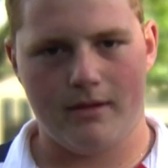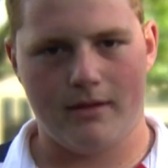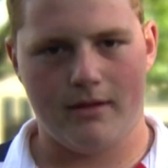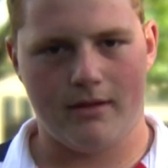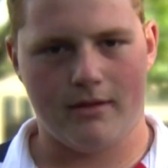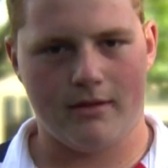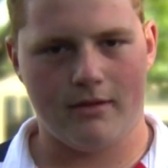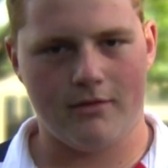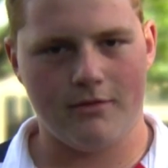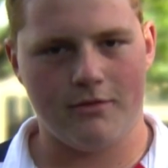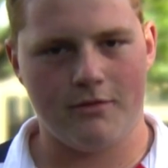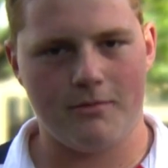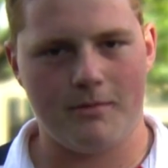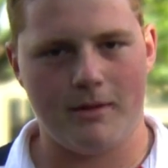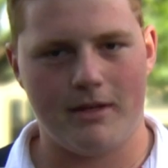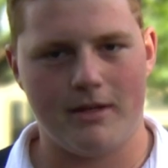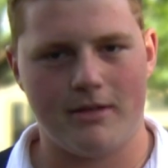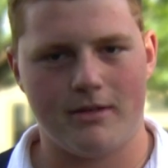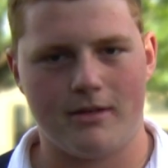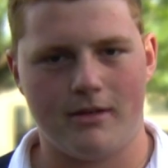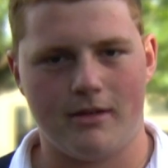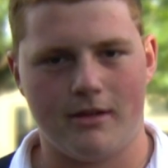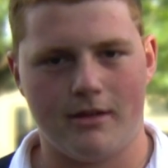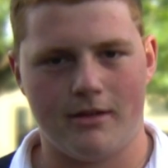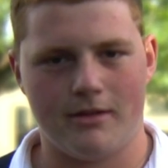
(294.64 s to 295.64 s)
At
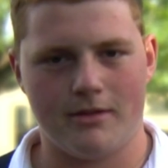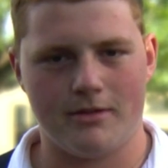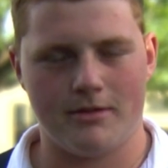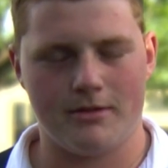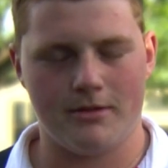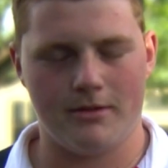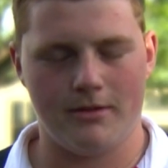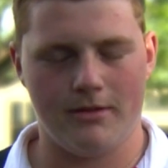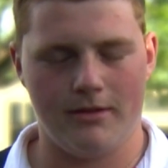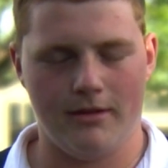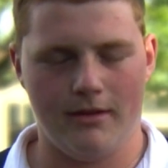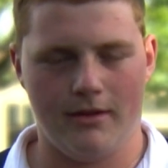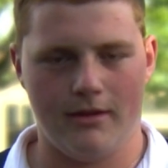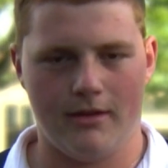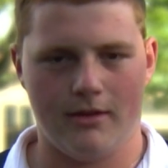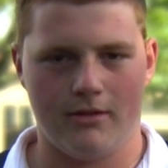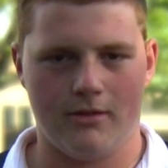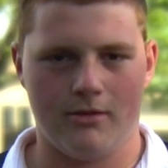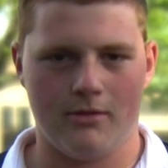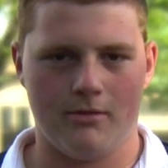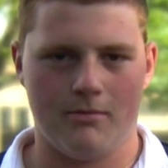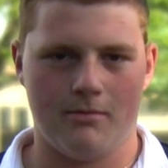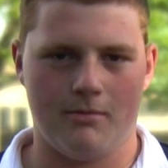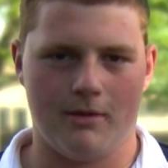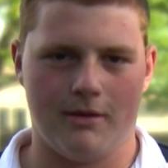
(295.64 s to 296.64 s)
confirmation I understood that
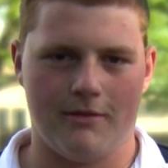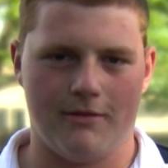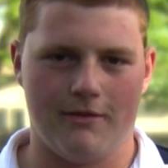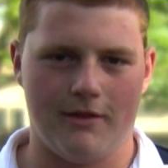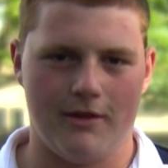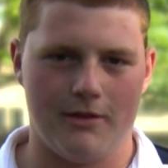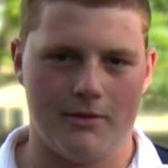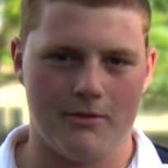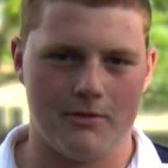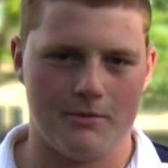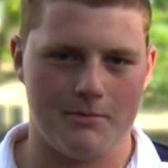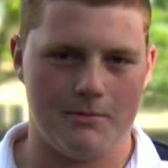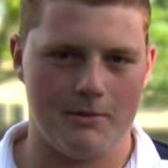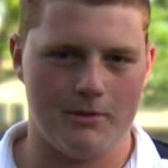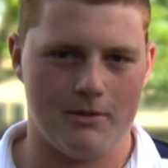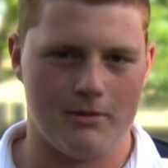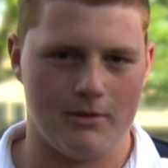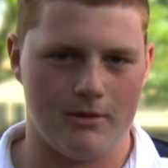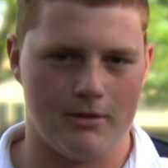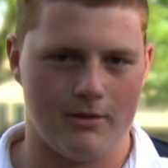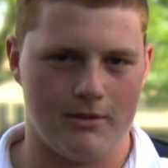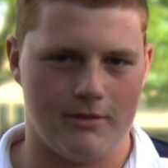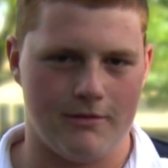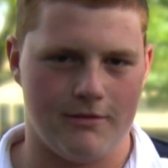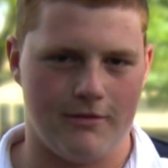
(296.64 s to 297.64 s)
my faith was
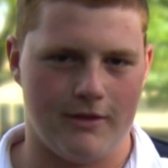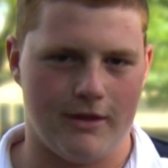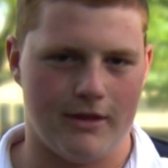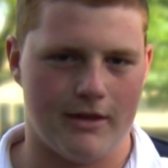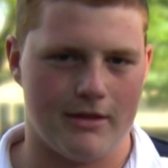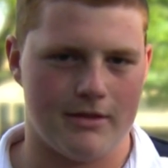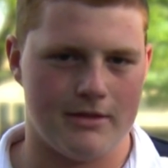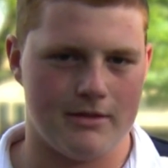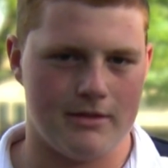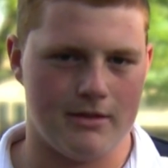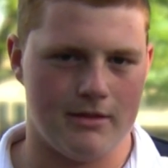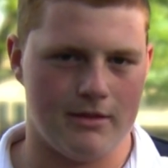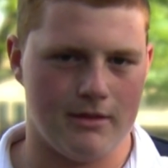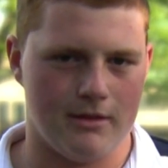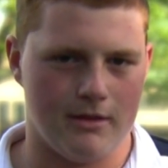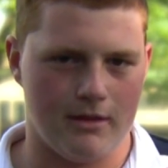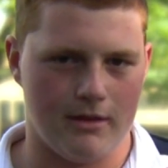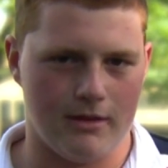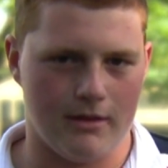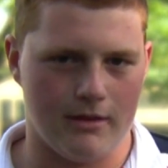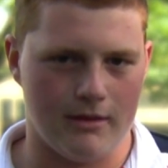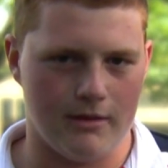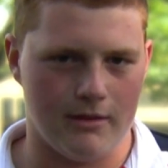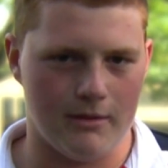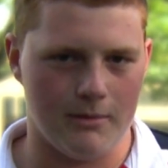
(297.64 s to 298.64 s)
built on facts, and
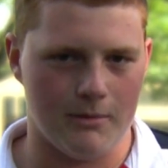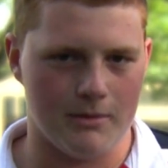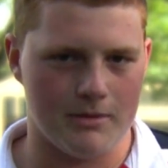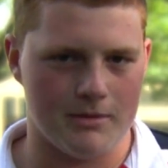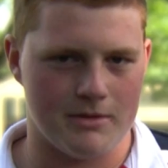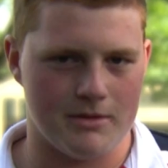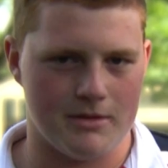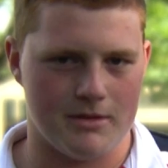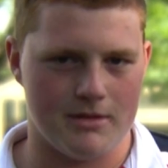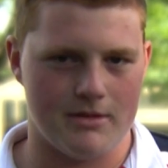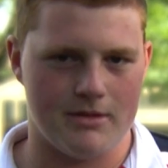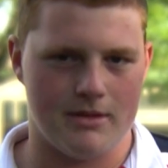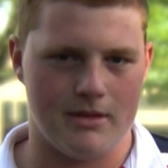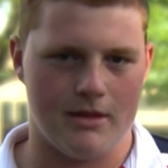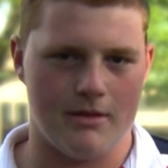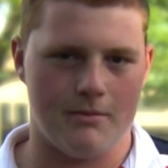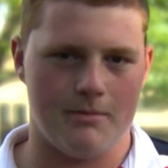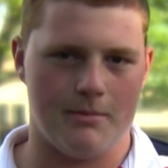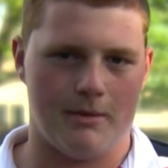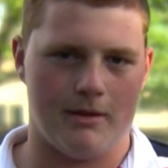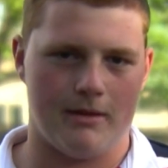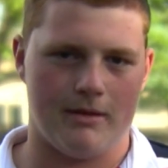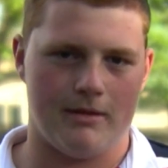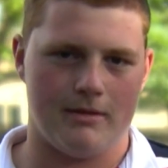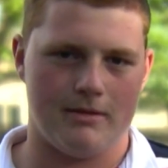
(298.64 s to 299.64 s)
that it wasn't just said
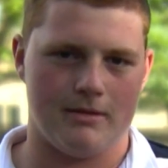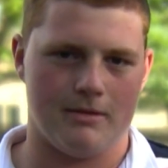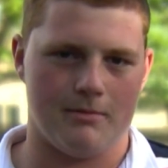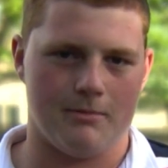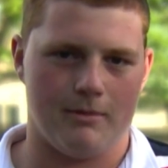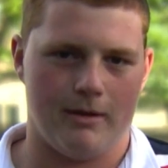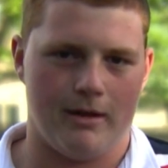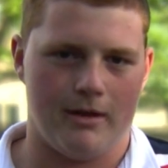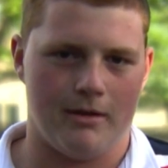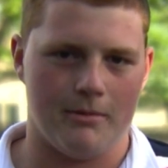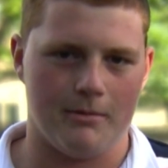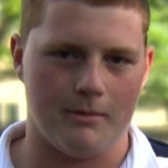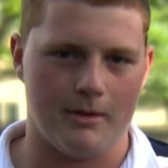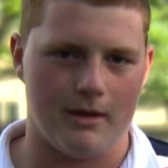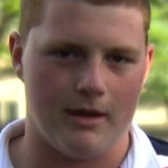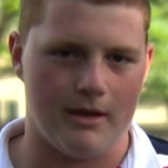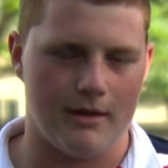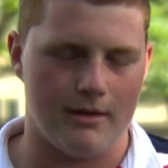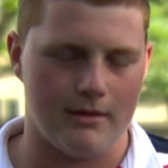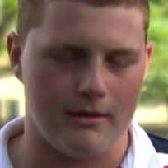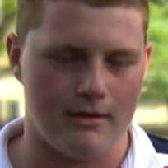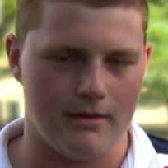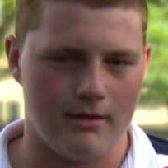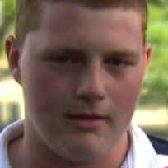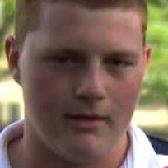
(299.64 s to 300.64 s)
by some random
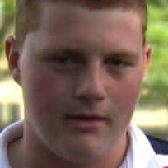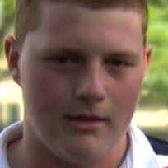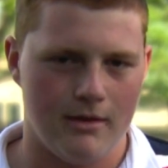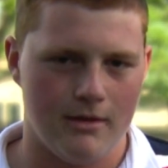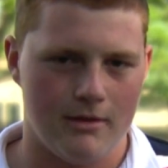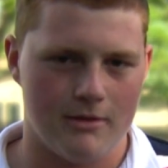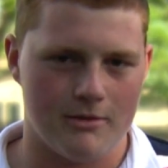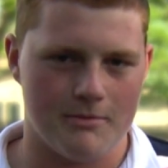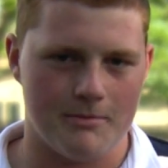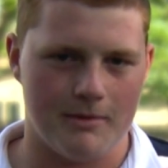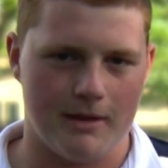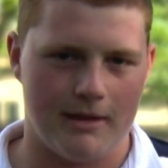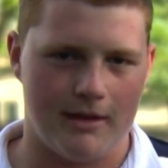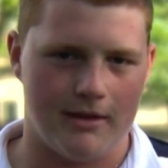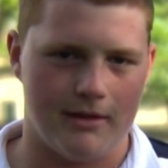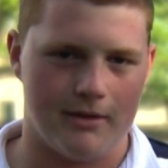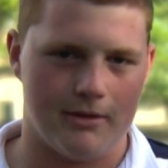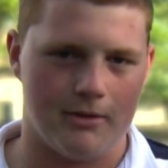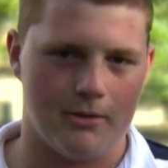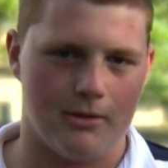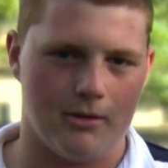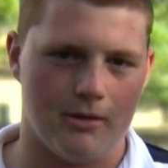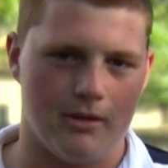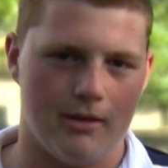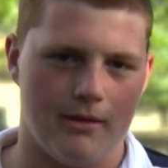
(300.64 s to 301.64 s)
guy that was
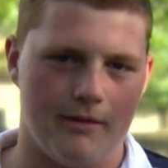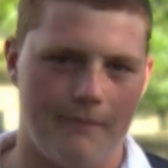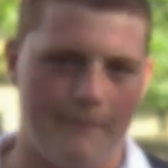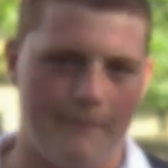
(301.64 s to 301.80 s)
making it all